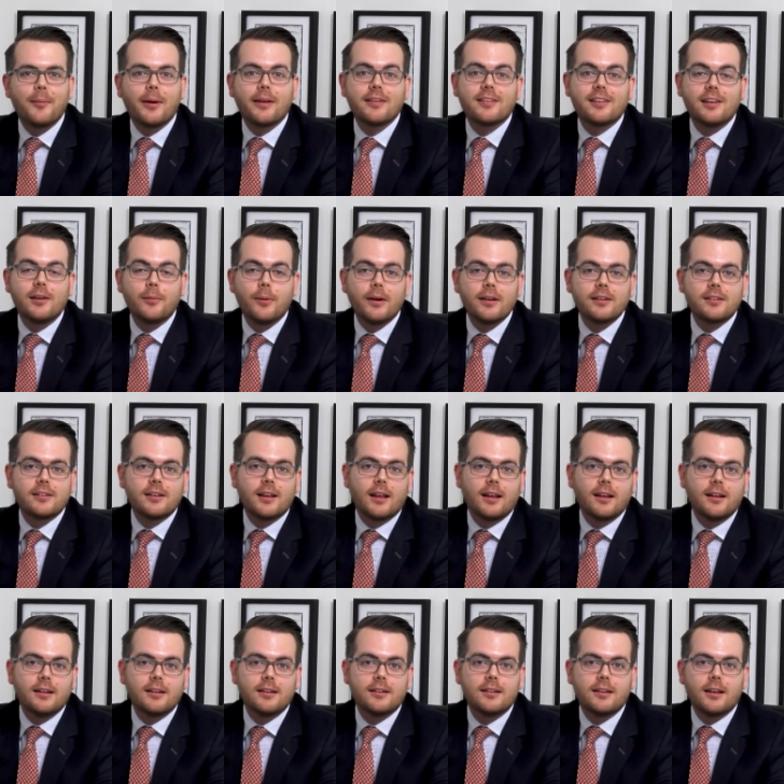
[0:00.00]
I'm Anthony West
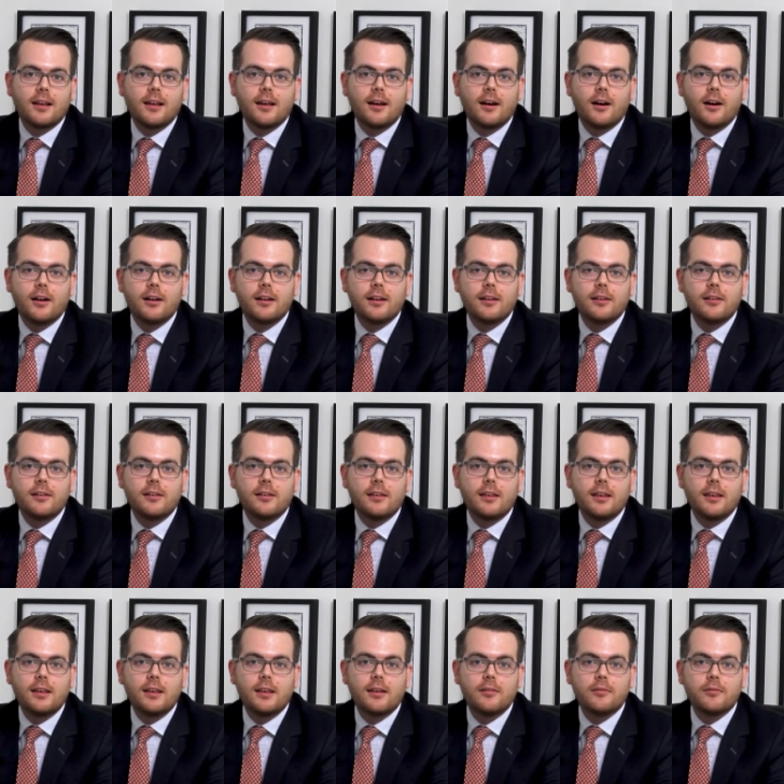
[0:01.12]
and I lead
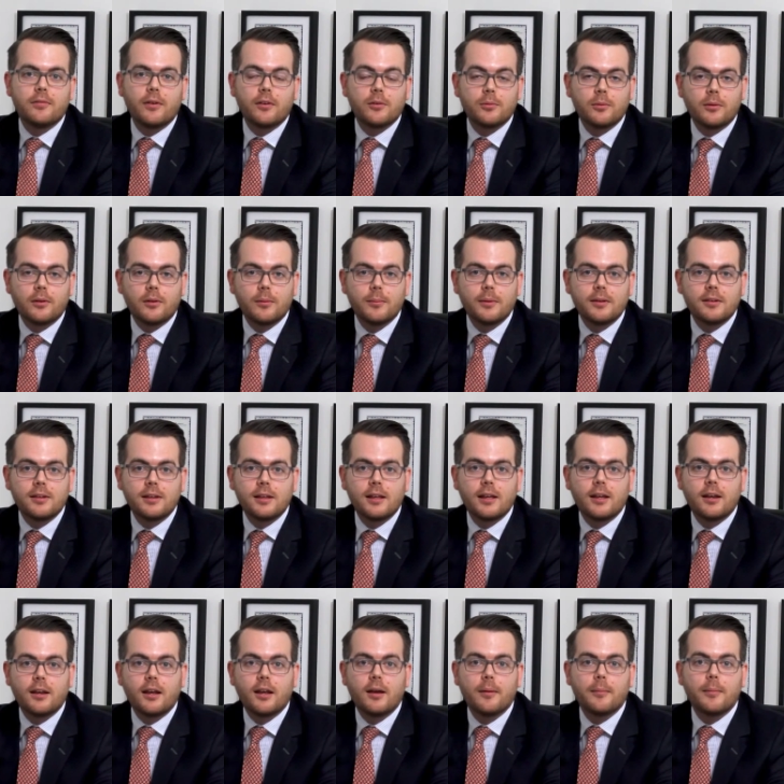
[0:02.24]
the investment committee
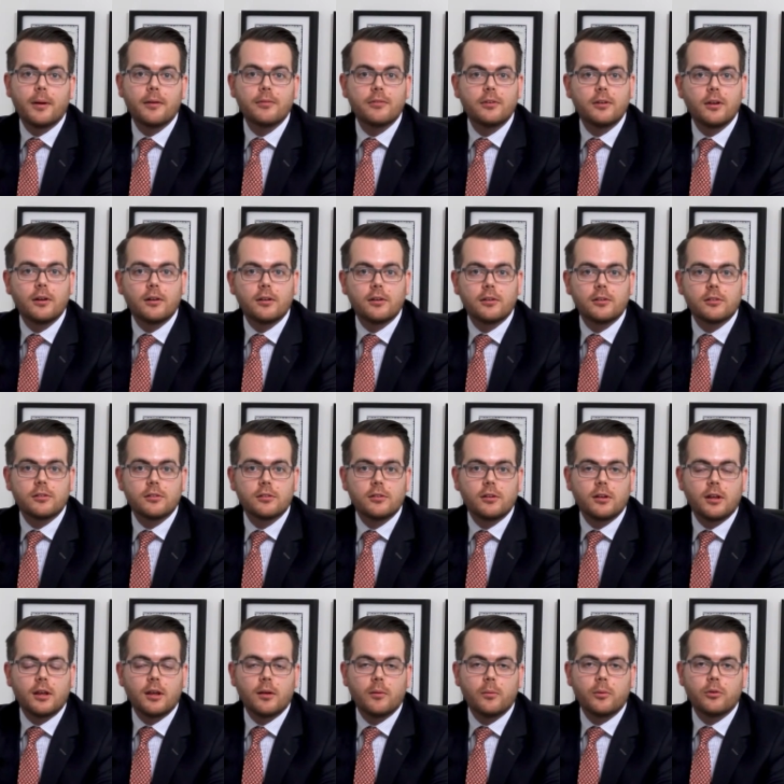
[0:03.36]
here at Matthew Douglas.
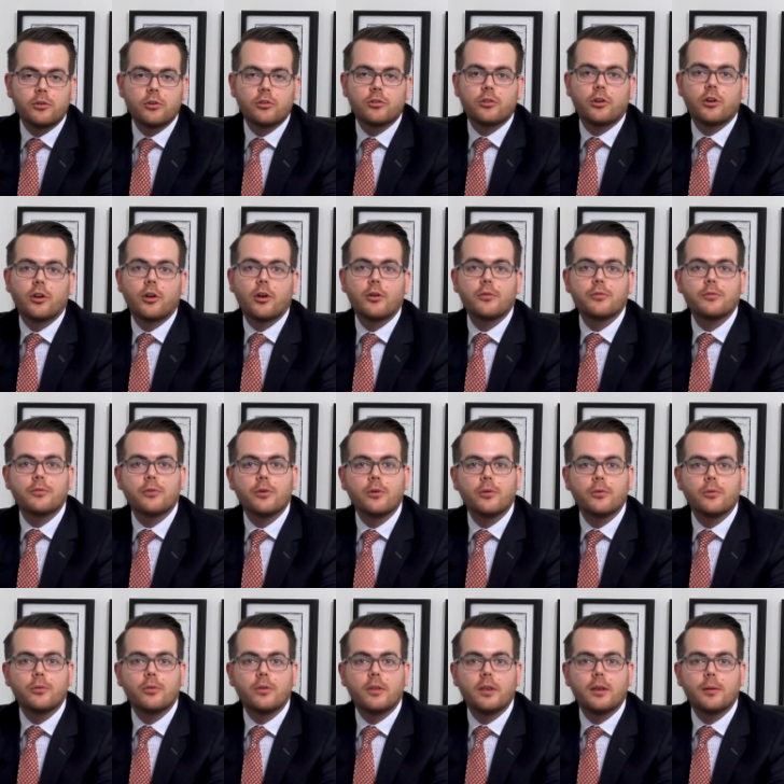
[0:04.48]
We're just going to go
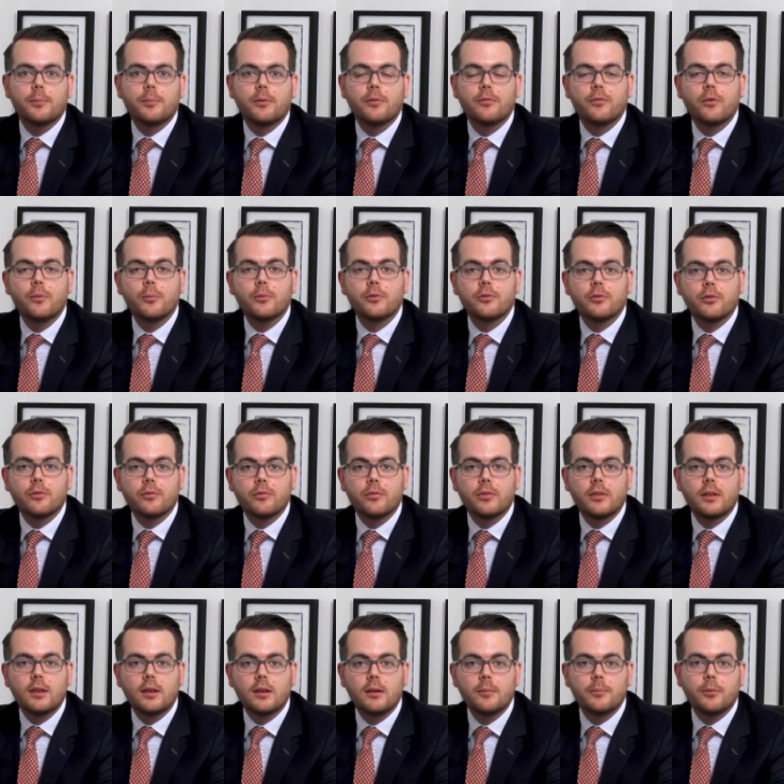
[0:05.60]
through the performance of
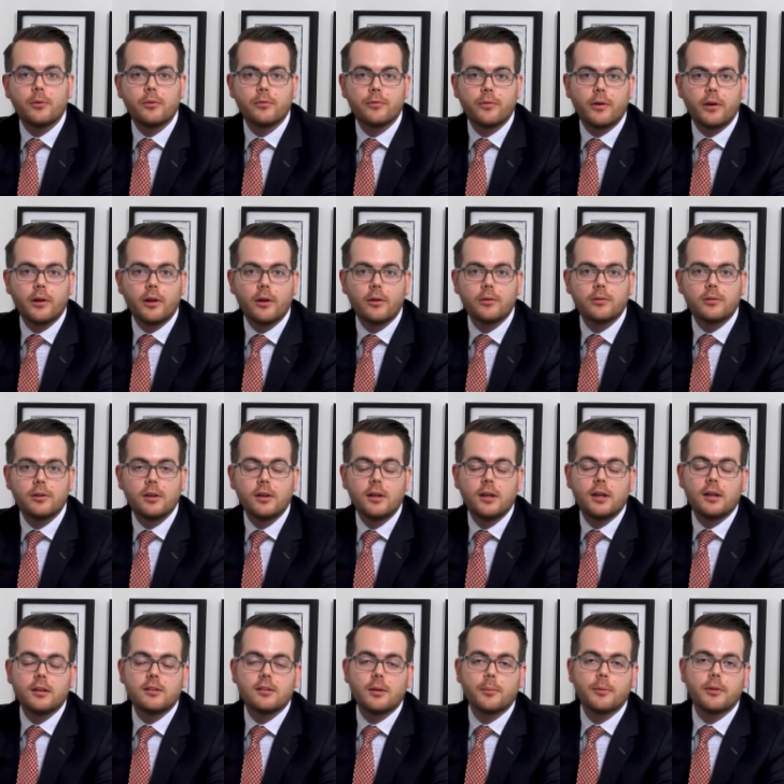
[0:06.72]
the portfolios
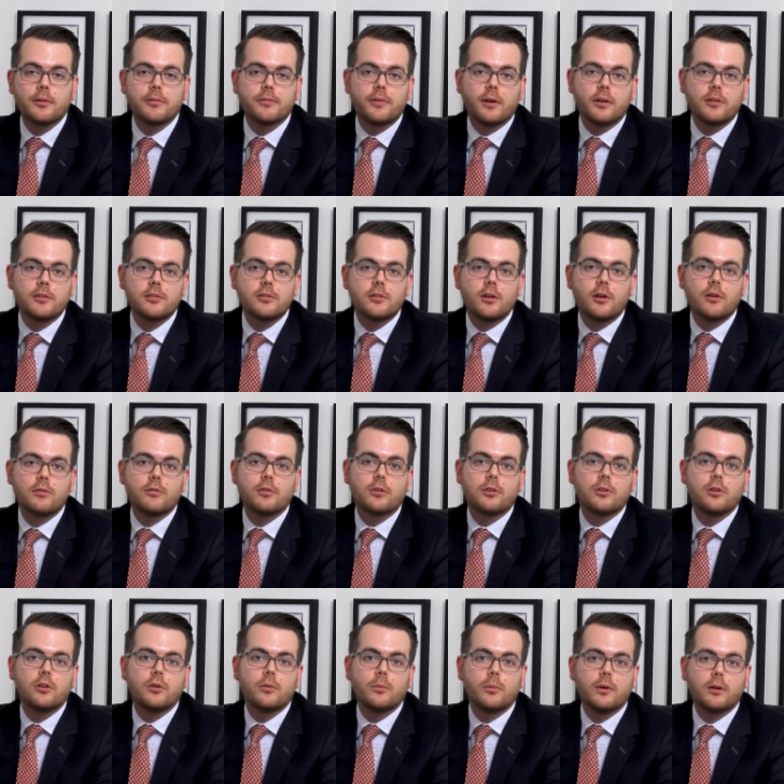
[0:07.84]
and some of the funds over
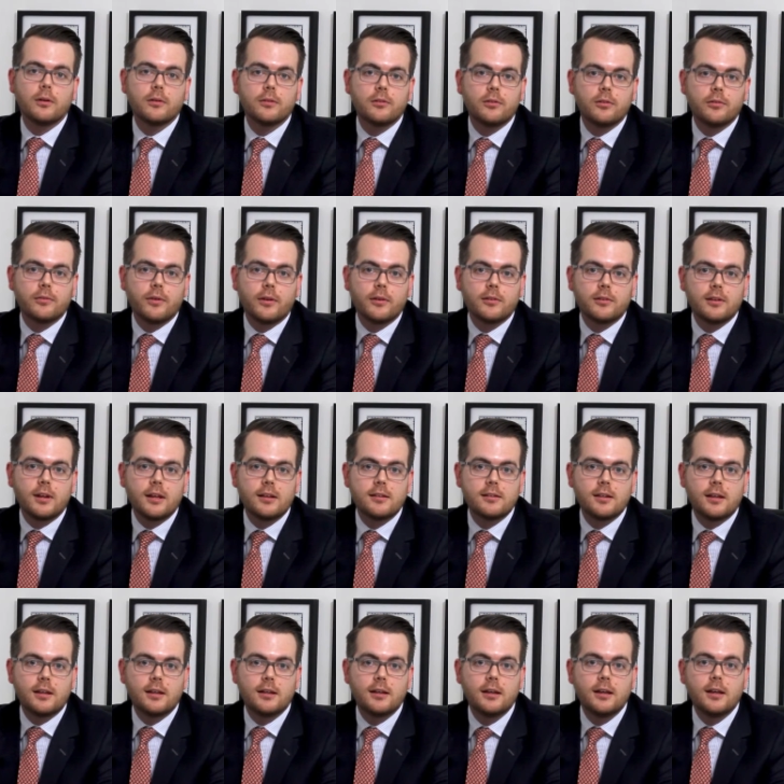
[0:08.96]
Q1
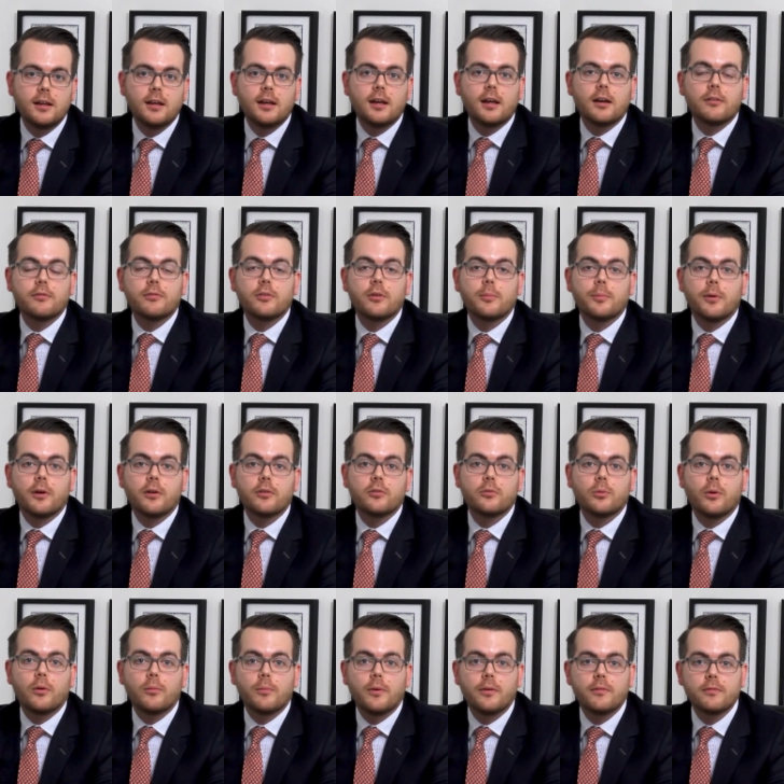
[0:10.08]
2018 and for the past
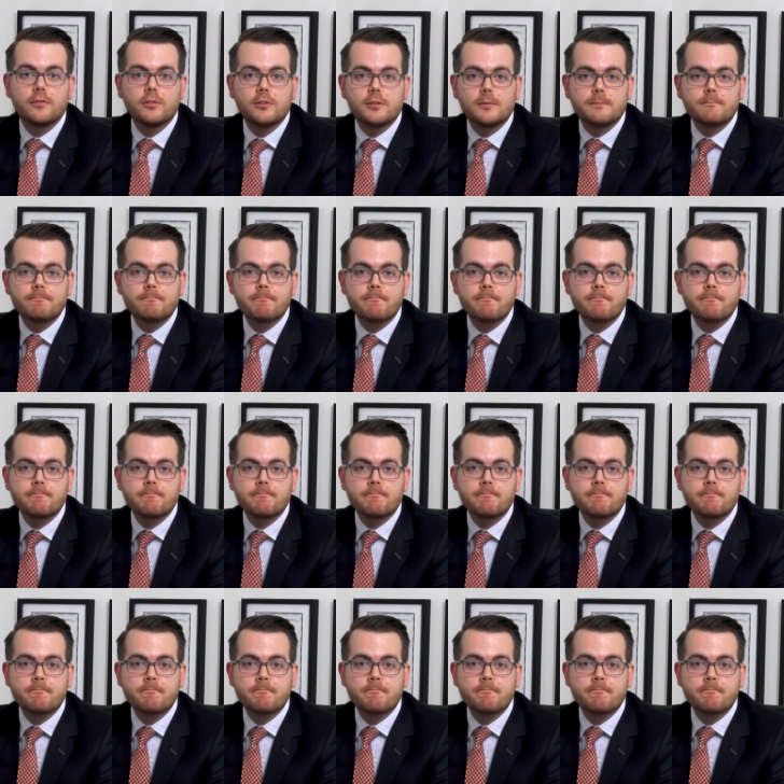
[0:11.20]
12 months.